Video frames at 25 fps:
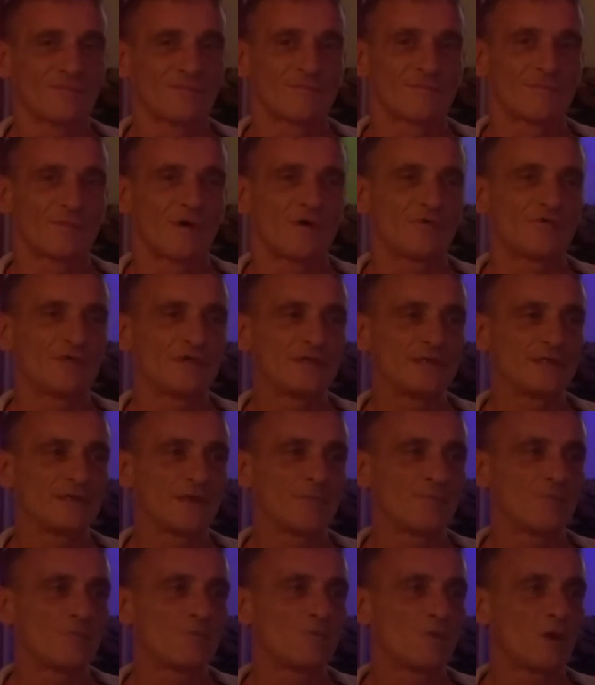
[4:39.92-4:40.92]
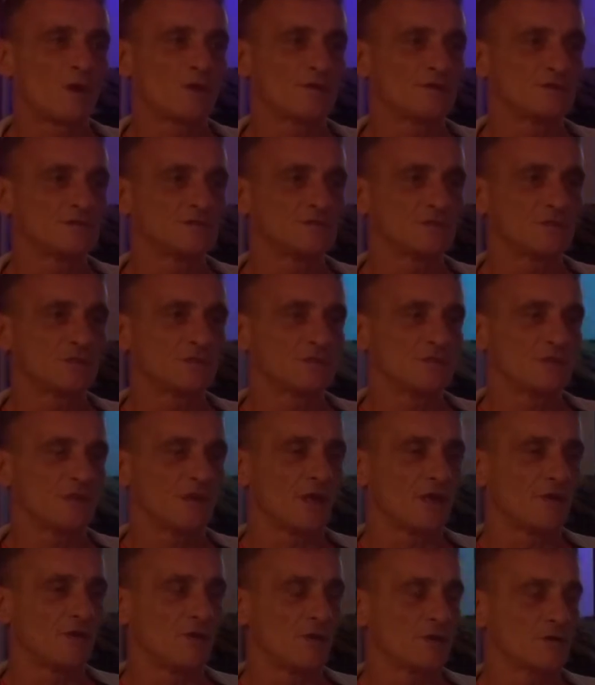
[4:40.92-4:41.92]
But I think number one is, you
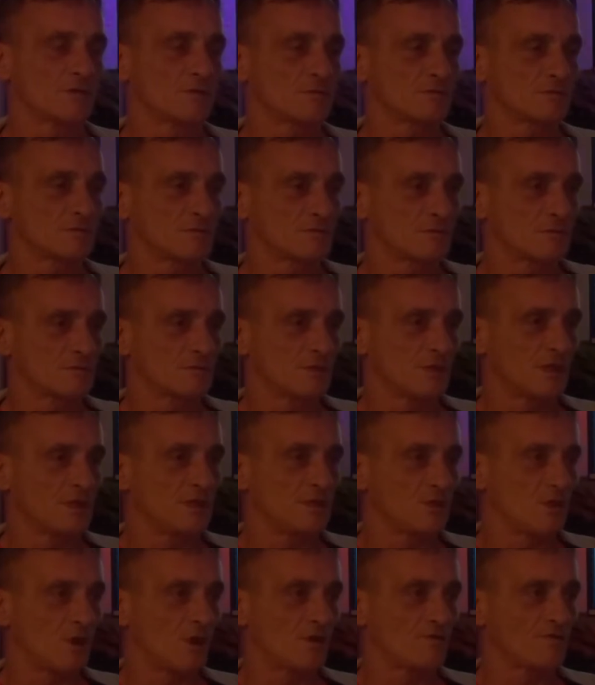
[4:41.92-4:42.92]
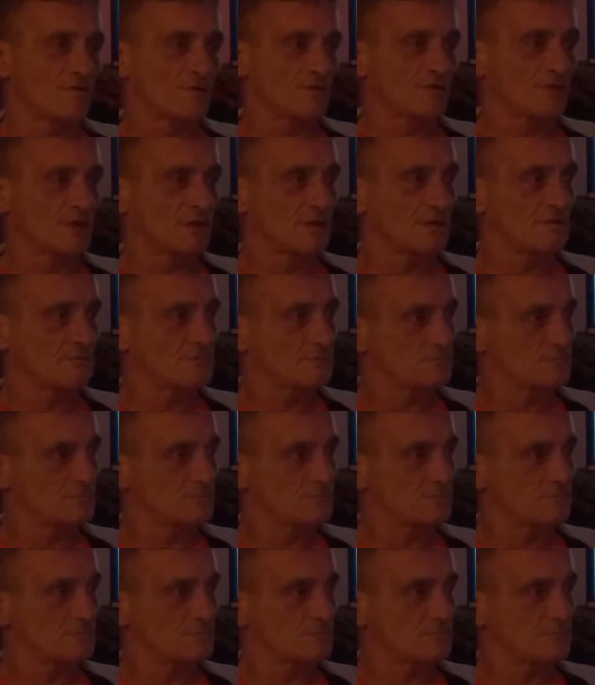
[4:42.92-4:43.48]
know, like in life, I think